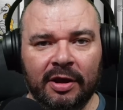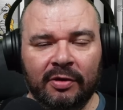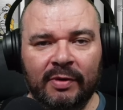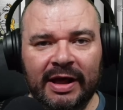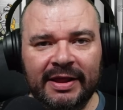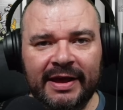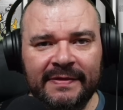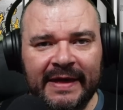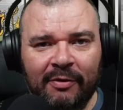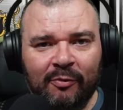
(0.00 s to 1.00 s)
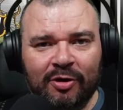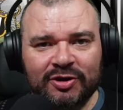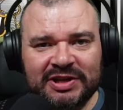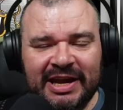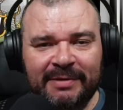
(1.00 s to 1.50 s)
Well then, that
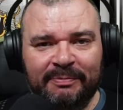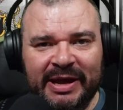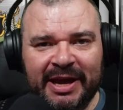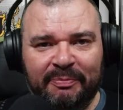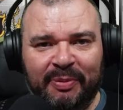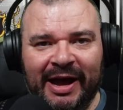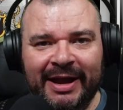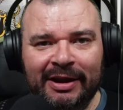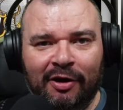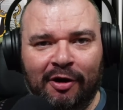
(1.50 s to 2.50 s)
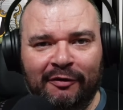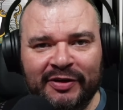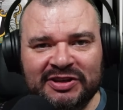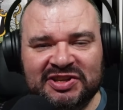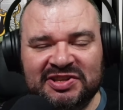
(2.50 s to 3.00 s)
was a big pile of
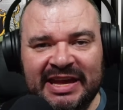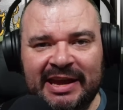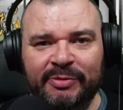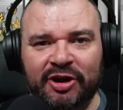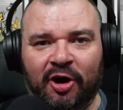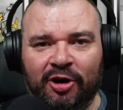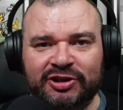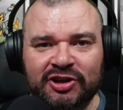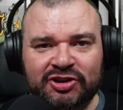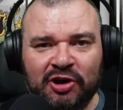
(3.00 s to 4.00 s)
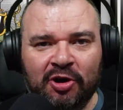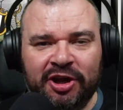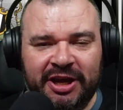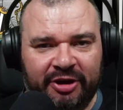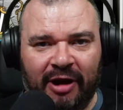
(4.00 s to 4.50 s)
steaming hot
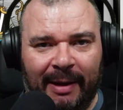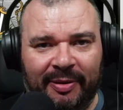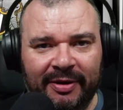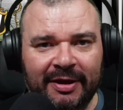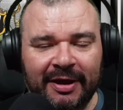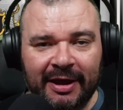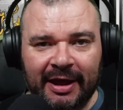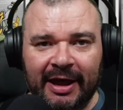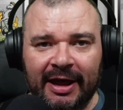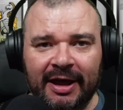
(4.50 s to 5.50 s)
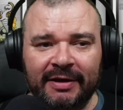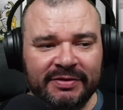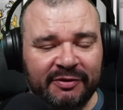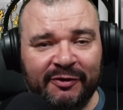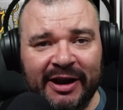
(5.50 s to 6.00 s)
donkey crap.
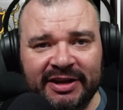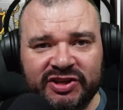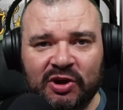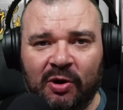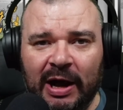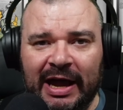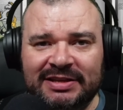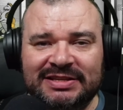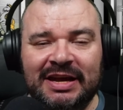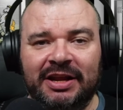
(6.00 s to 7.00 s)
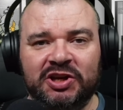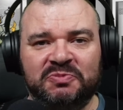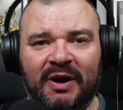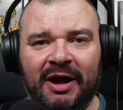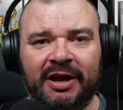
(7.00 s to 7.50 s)
The final score at Selhurst
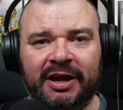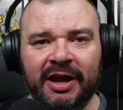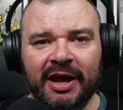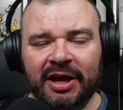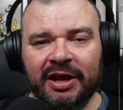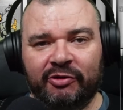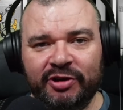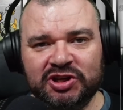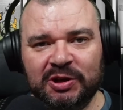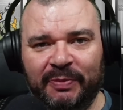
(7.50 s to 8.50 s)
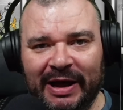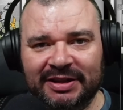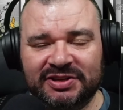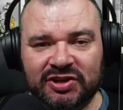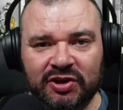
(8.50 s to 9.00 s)
Park, Crystal
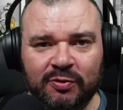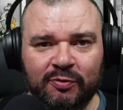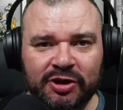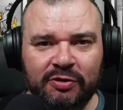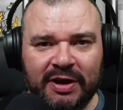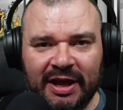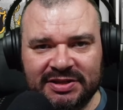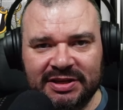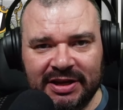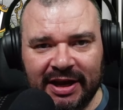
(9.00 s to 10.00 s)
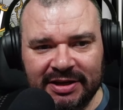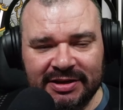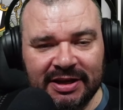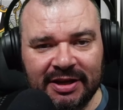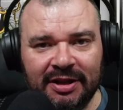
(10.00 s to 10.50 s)
Palace 2, Newcastle United
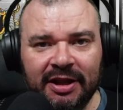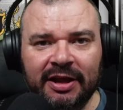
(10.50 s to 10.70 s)
0.